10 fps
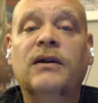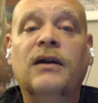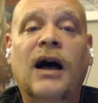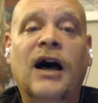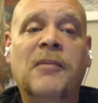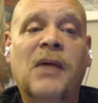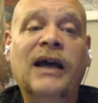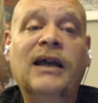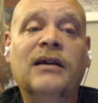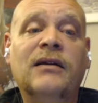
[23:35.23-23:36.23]
I
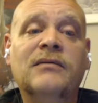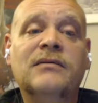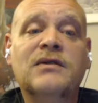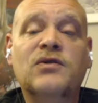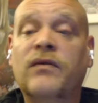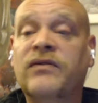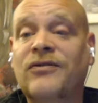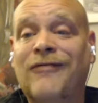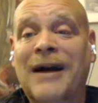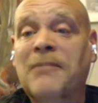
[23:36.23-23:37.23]
can sort of
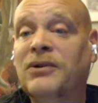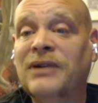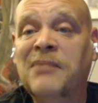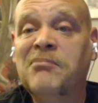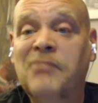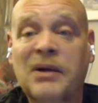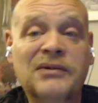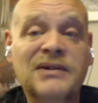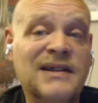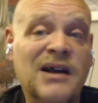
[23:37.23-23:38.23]
scramble and
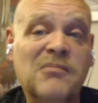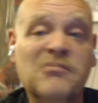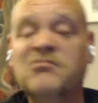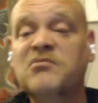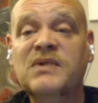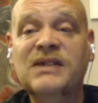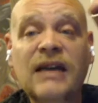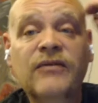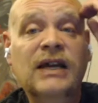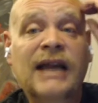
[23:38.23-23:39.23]
build some
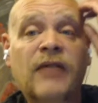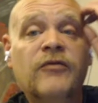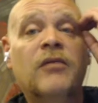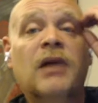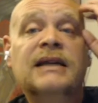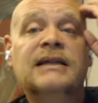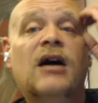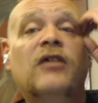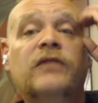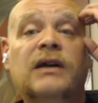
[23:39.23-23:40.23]
safety net for
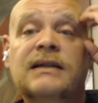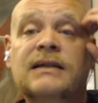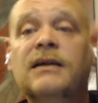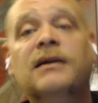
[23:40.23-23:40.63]
myself, because